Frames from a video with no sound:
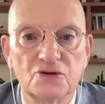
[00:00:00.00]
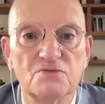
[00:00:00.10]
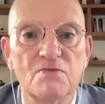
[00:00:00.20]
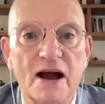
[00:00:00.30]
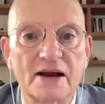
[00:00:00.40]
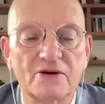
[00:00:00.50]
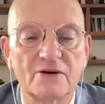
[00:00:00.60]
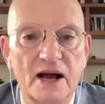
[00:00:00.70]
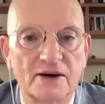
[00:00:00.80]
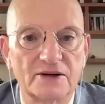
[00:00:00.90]
to
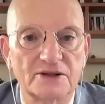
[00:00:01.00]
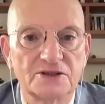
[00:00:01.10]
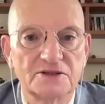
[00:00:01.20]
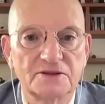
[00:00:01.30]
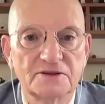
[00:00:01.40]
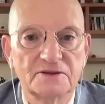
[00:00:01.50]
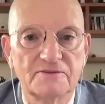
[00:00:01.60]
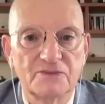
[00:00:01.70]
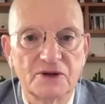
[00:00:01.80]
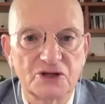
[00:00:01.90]
micro matters
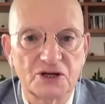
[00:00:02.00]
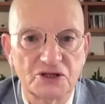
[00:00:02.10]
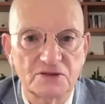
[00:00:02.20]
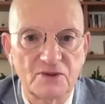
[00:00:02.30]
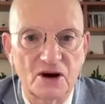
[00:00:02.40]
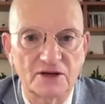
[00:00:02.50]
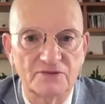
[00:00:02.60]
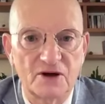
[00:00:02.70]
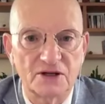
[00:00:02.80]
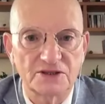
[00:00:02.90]
such as
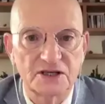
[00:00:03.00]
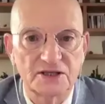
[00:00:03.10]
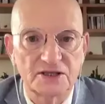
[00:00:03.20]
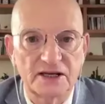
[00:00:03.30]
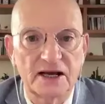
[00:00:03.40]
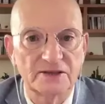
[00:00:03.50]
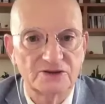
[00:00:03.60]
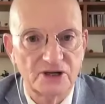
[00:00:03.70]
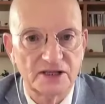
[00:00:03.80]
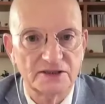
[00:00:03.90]
market volatility
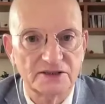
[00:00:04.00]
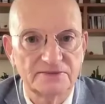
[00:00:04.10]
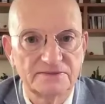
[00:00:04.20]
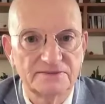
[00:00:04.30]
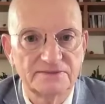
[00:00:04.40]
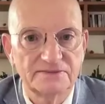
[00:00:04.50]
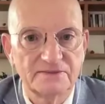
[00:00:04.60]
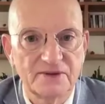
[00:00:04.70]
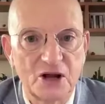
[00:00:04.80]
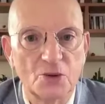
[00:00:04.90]
and trends.
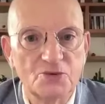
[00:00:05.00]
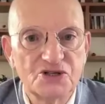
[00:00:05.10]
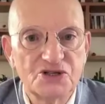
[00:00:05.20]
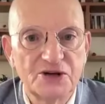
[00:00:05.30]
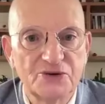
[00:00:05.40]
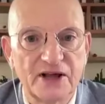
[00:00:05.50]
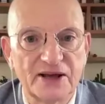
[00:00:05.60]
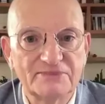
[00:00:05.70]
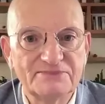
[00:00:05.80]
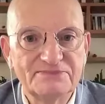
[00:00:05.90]
Hope to see you
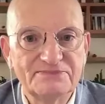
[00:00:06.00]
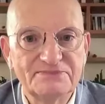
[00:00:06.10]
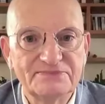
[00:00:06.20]
there.